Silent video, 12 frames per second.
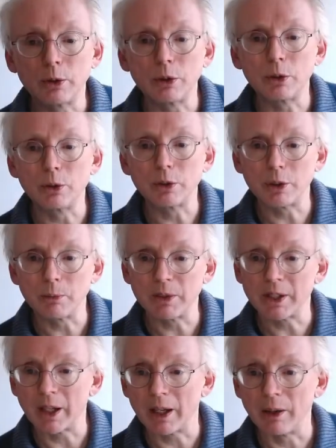do something
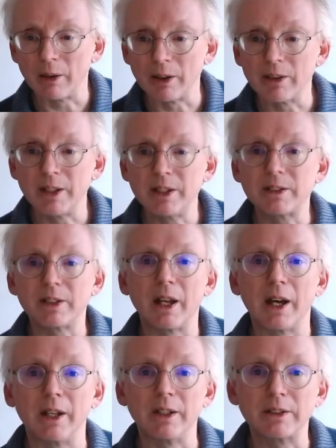along these
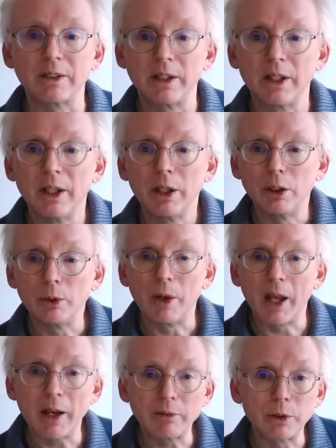lines. You will
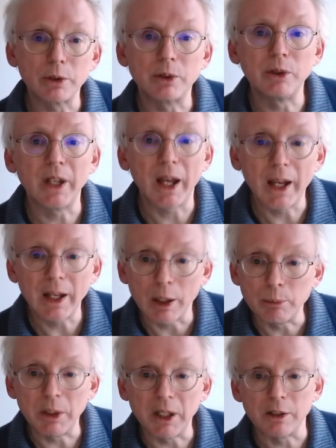have to create a
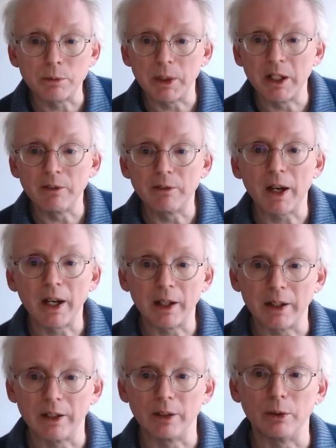PHP file in
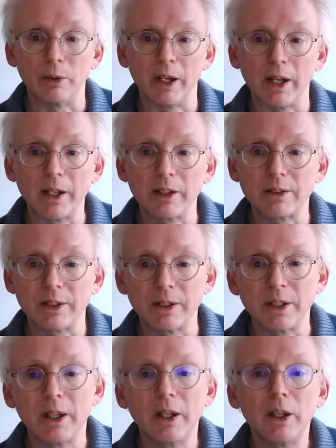your editor.
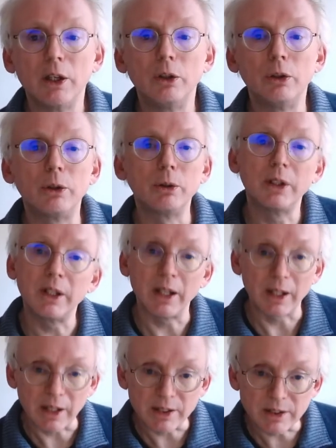You do it in
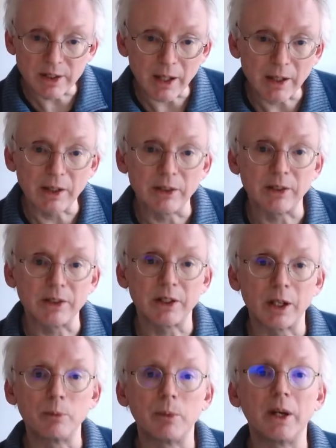exactly the same
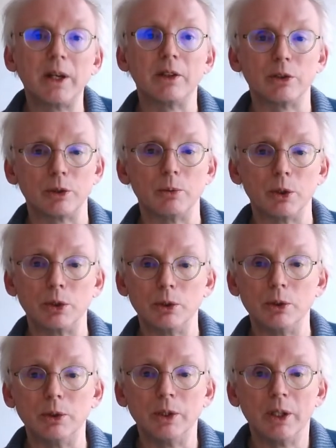way as you would do
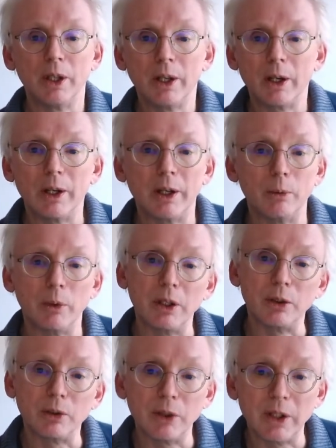when you
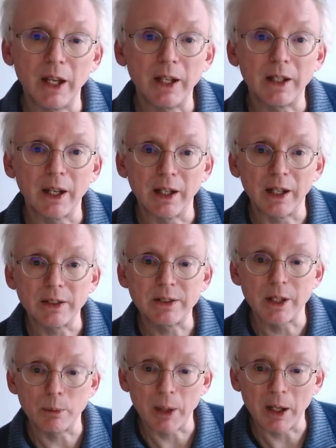create an
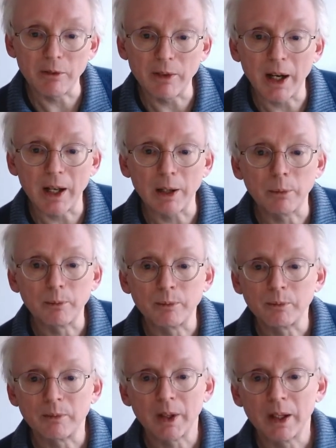HTML file.
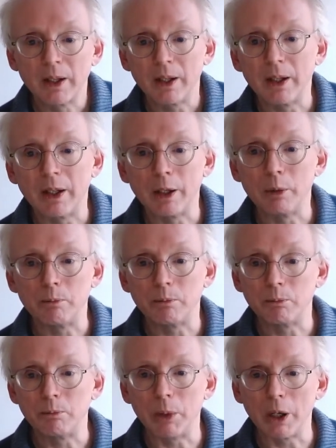
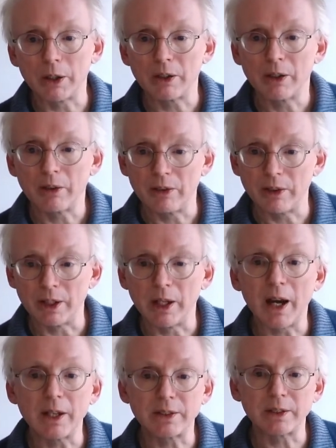But the
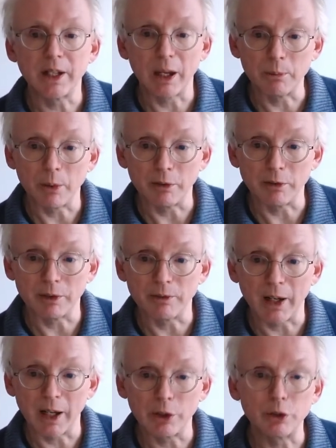last name of the file
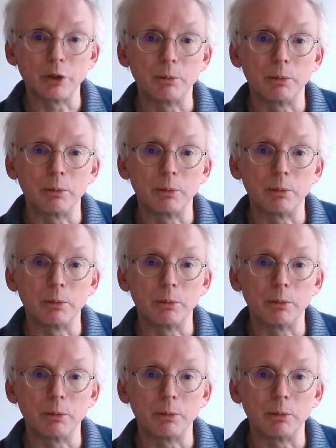should be